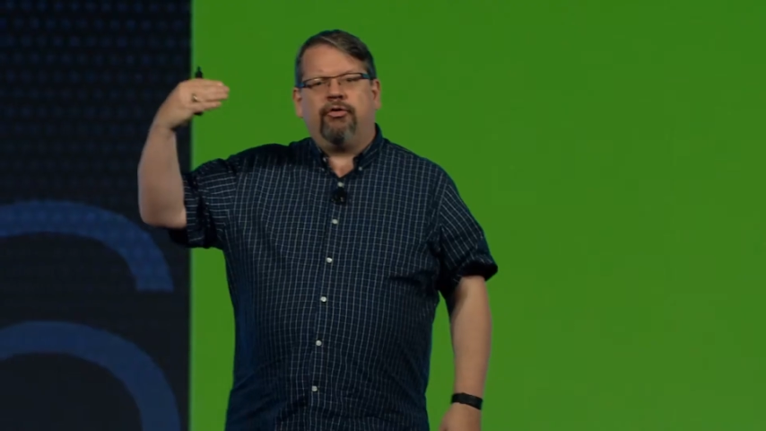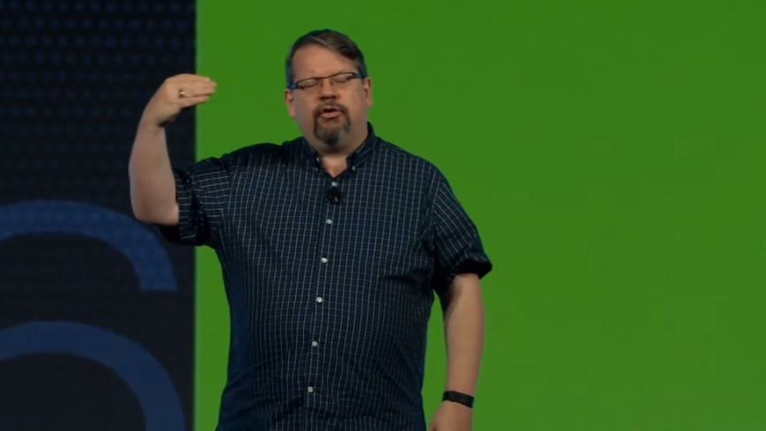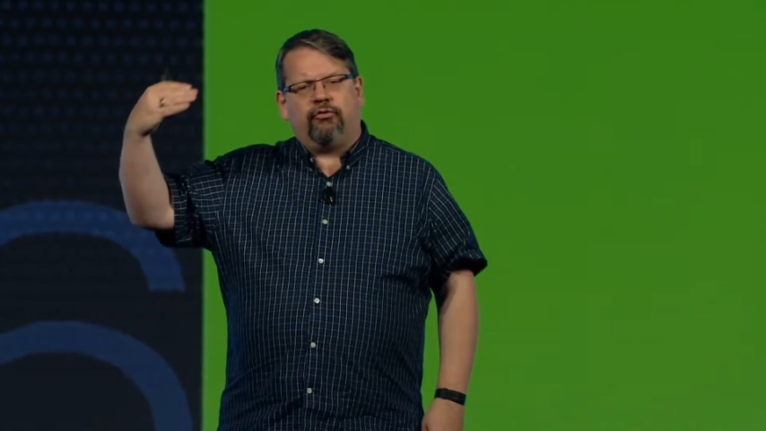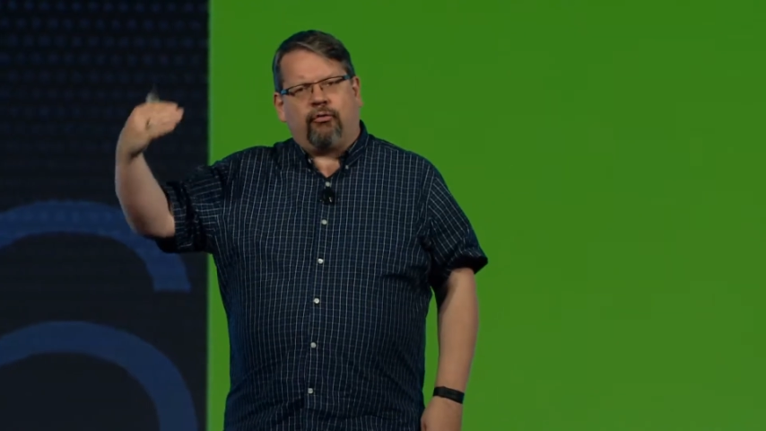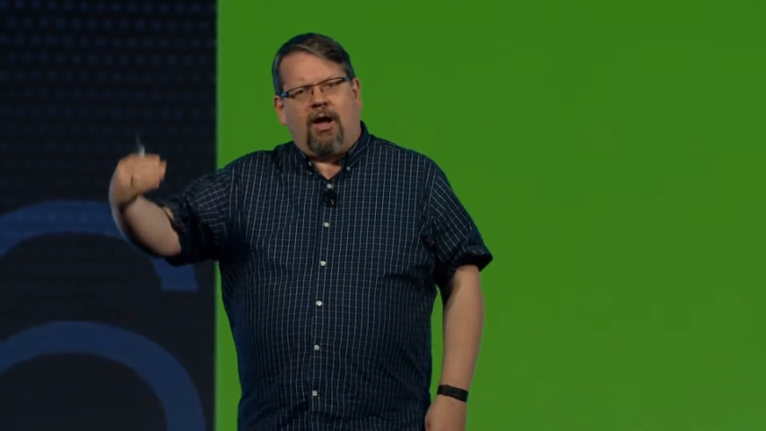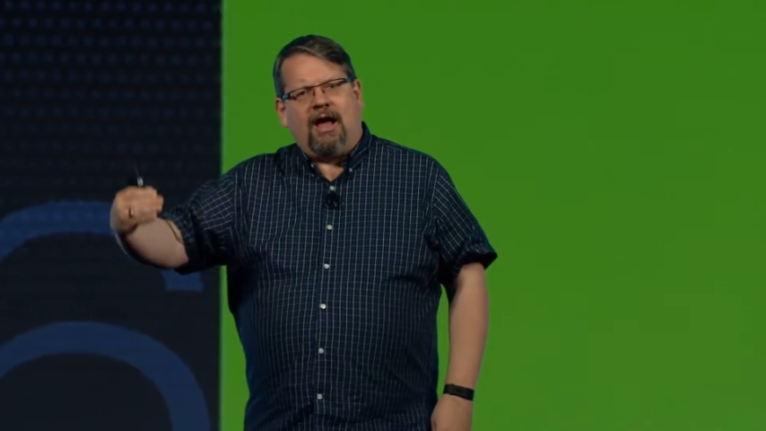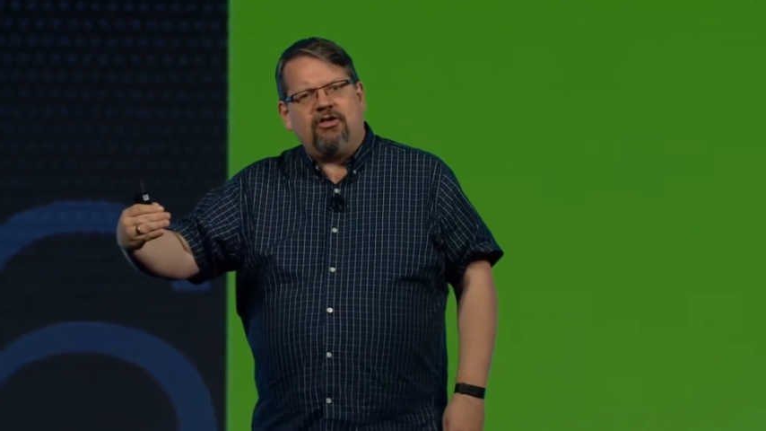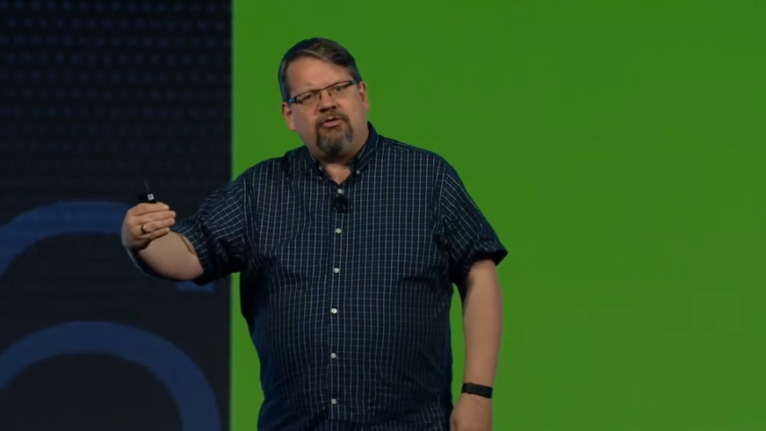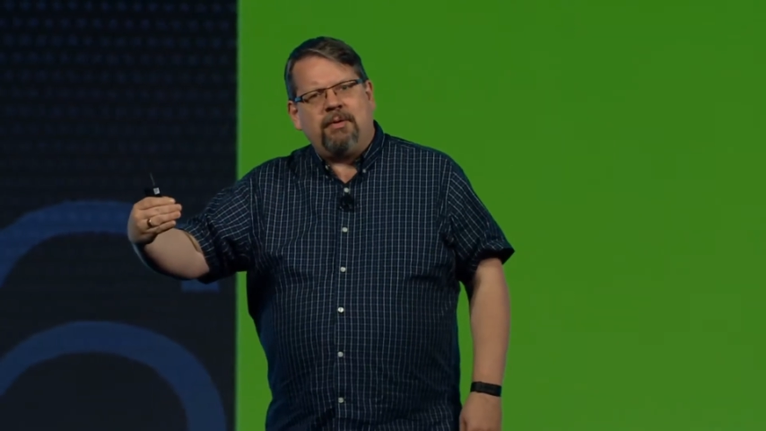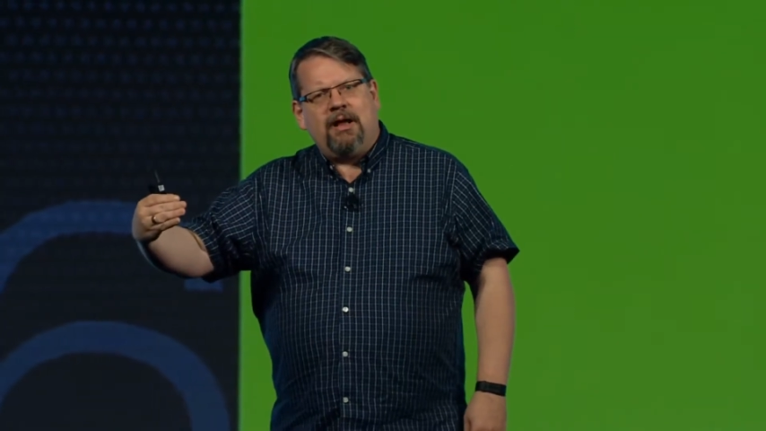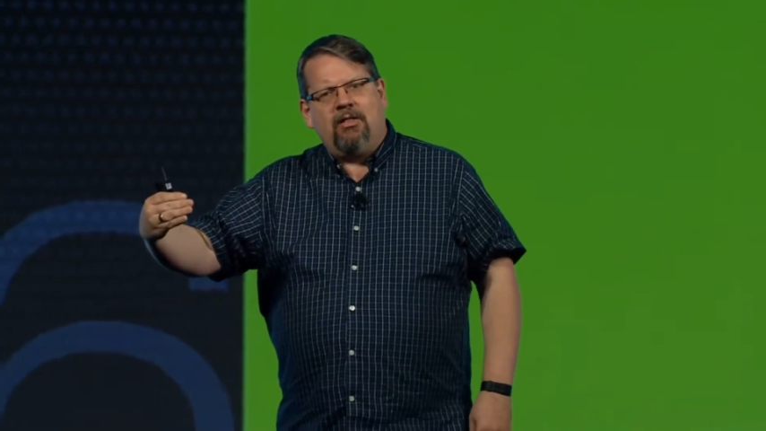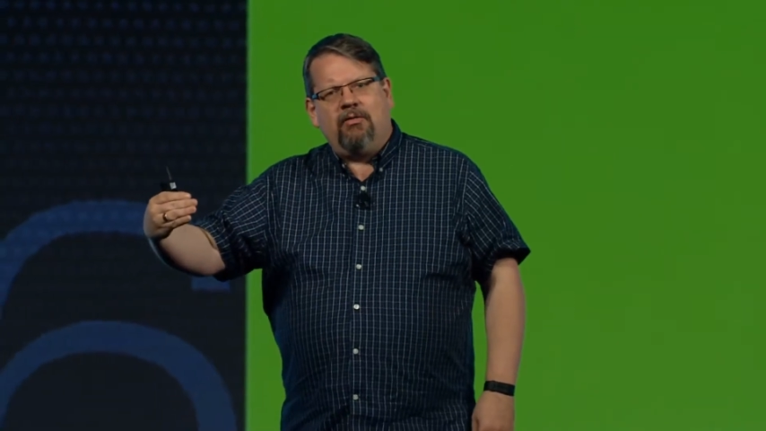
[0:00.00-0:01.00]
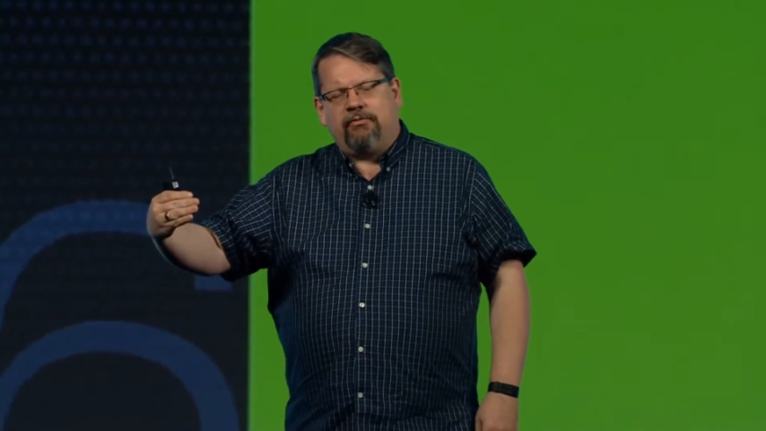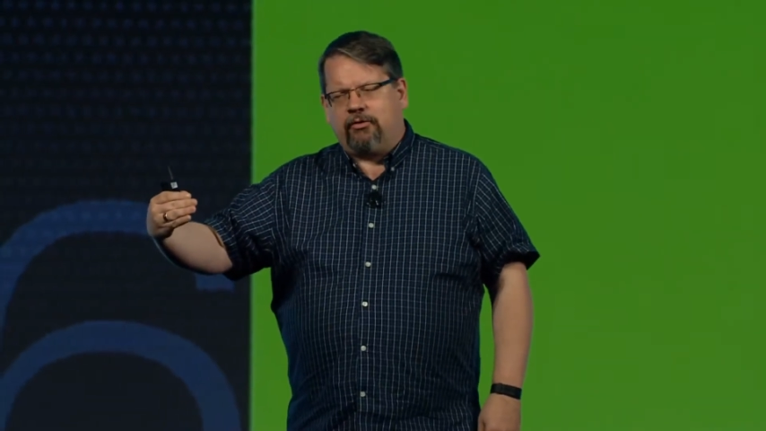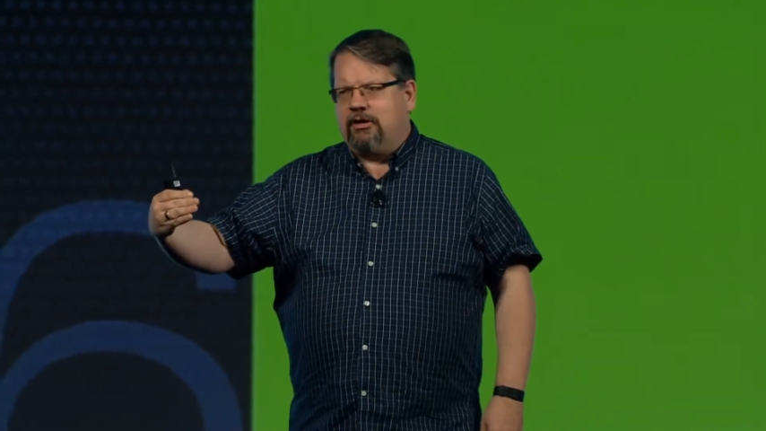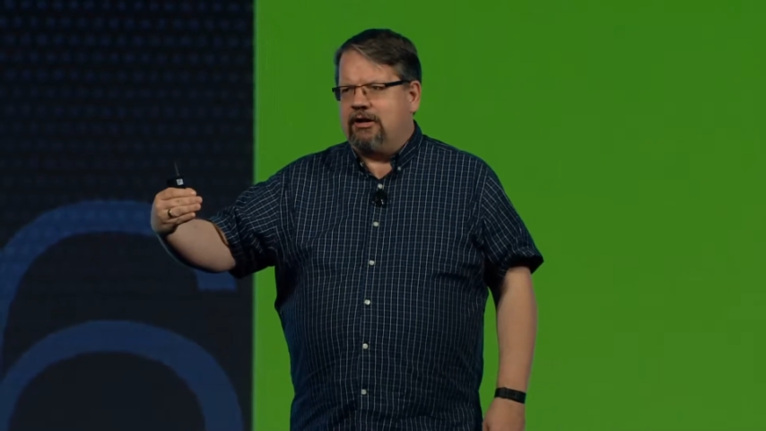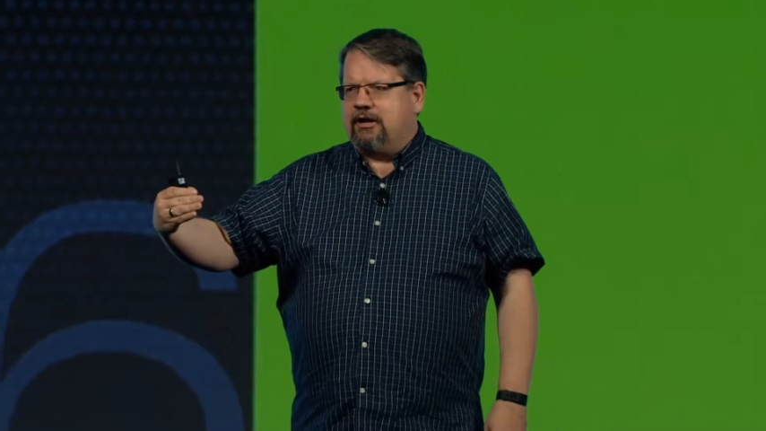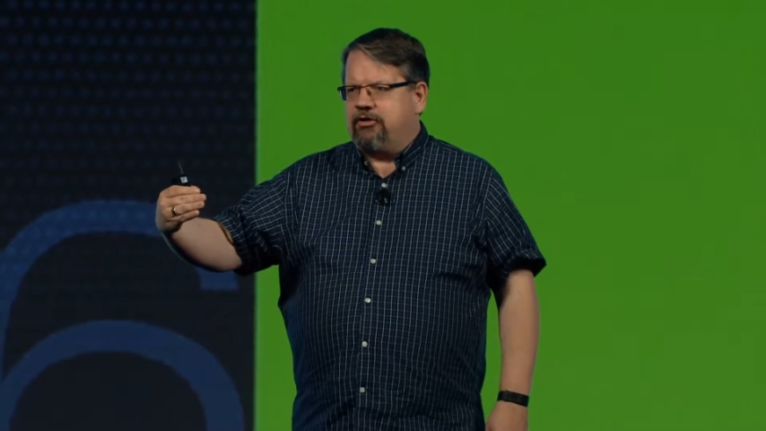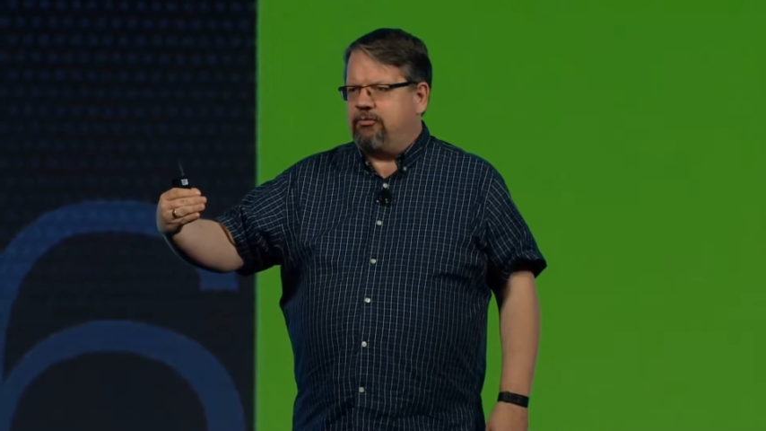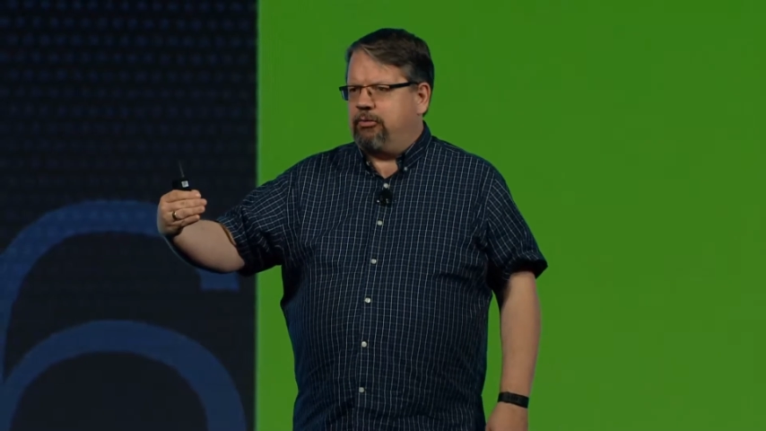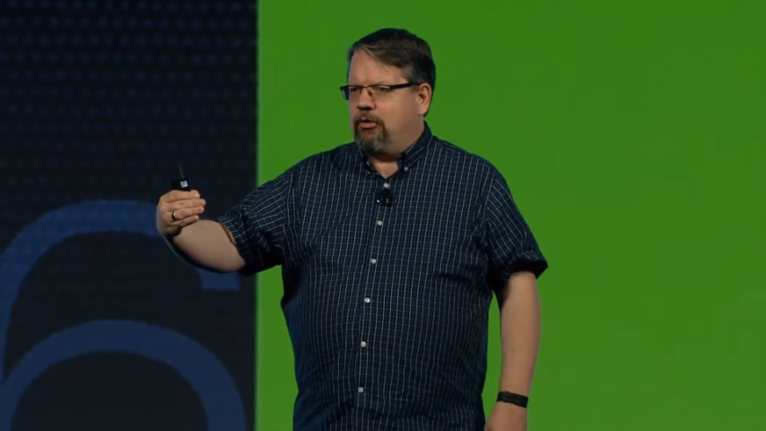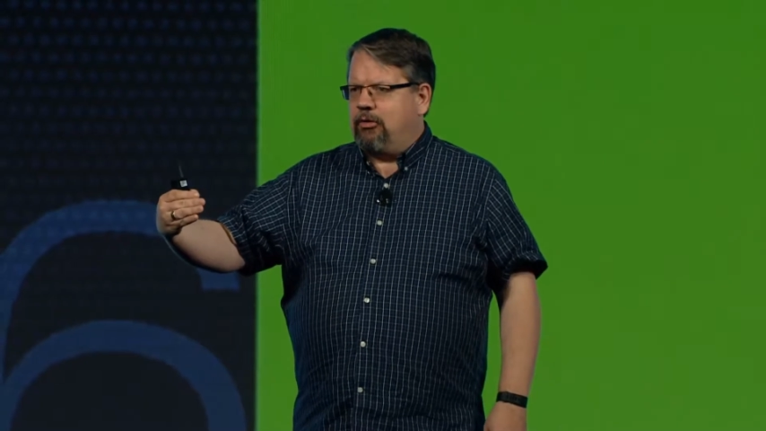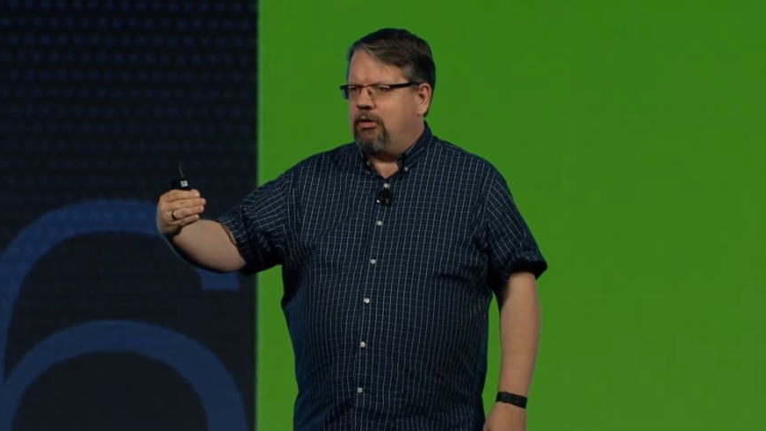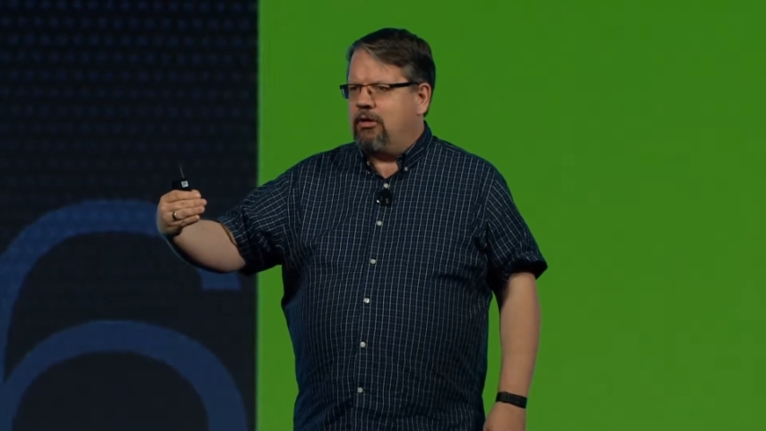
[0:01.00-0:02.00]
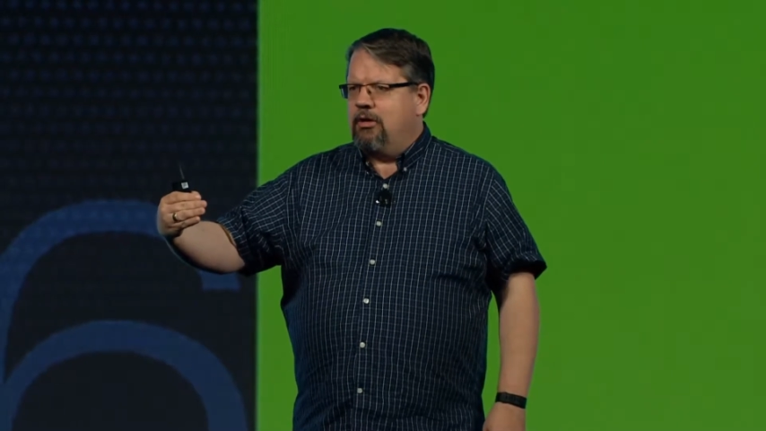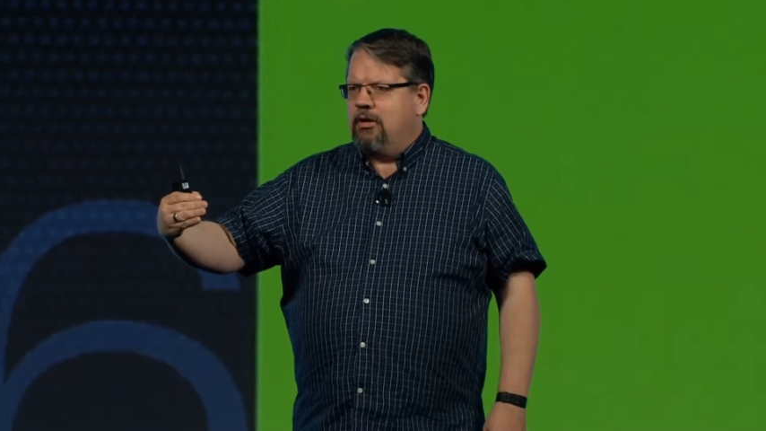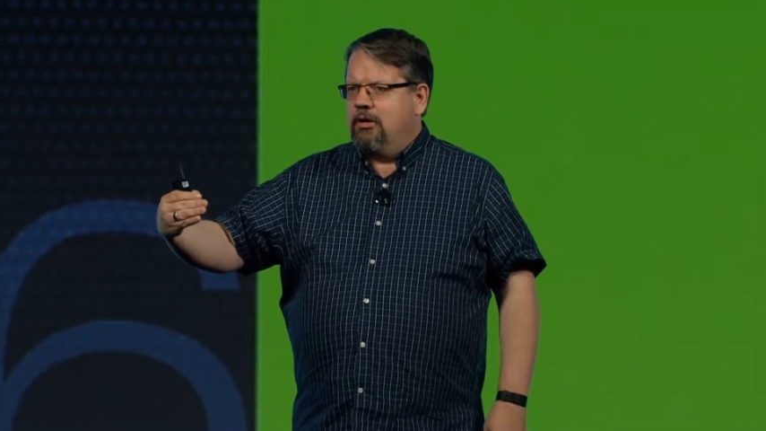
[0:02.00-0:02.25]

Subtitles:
the dry spell for Internet Explorer.